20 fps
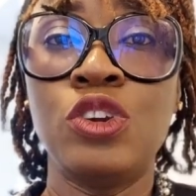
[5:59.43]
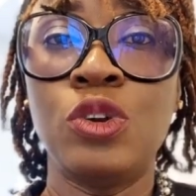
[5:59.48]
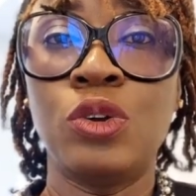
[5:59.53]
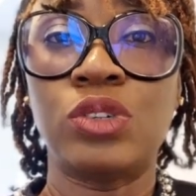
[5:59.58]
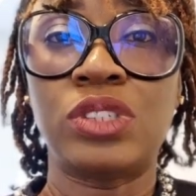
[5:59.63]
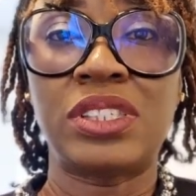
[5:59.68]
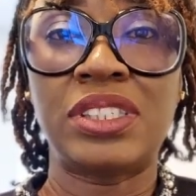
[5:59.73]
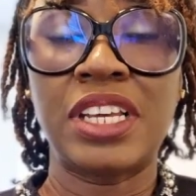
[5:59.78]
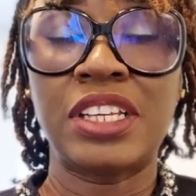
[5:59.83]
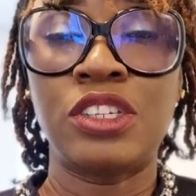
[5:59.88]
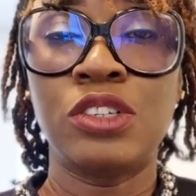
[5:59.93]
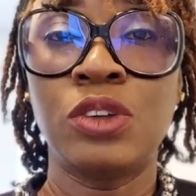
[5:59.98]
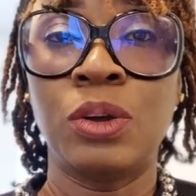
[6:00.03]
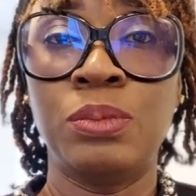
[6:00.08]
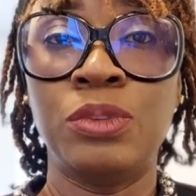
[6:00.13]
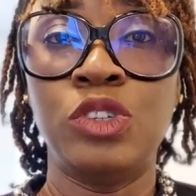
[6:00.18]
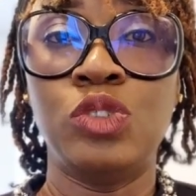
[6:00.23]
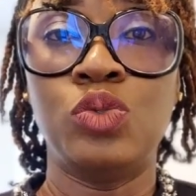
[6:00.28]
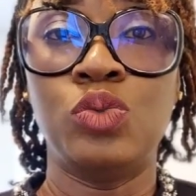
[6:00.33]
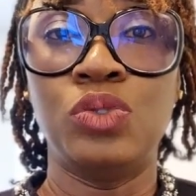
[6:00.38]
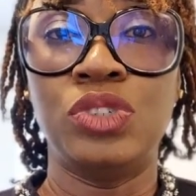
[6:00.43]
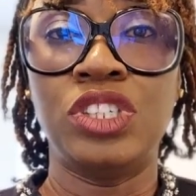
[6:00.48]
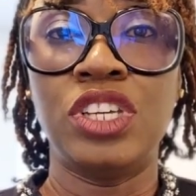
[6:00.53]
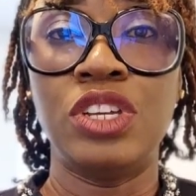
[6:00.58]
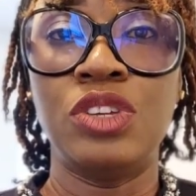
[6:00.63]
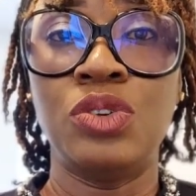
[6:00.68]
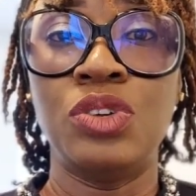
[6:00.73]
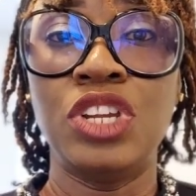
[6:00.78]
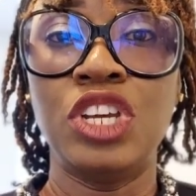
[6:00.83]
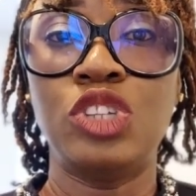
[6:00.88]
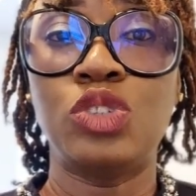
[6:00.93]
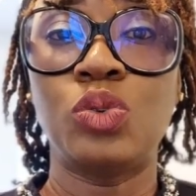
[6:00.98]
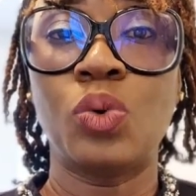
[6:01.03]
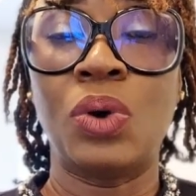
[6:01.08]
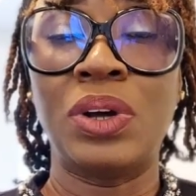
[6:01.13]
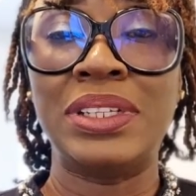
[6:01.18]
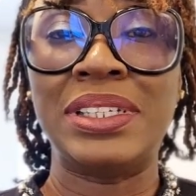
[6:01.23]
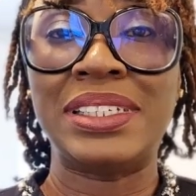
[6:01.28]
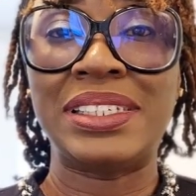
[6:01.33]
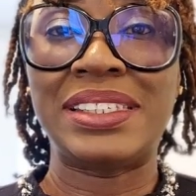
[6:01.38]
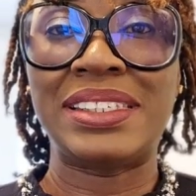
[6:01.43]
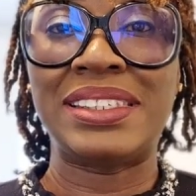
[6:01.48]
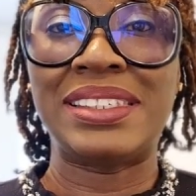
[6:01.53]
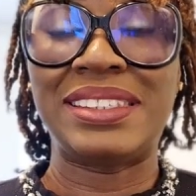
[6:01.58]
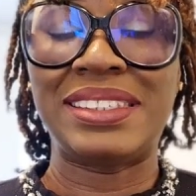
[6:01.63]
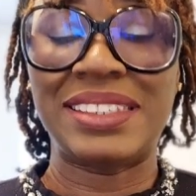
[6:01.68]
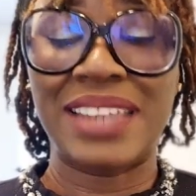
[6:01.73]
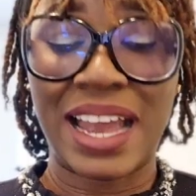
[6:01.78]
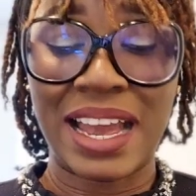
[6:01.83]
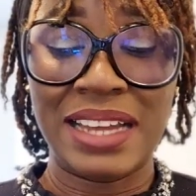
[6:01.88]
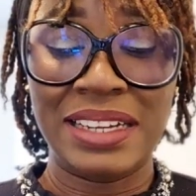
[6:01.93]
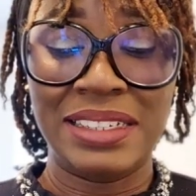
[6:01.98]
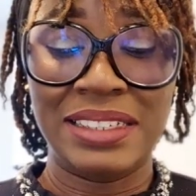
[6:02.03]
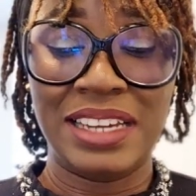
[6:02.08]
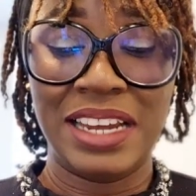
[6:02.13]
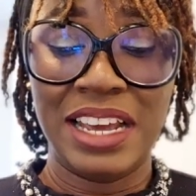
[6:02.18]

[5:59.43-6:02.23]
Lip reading: setting up this routine, you need to understand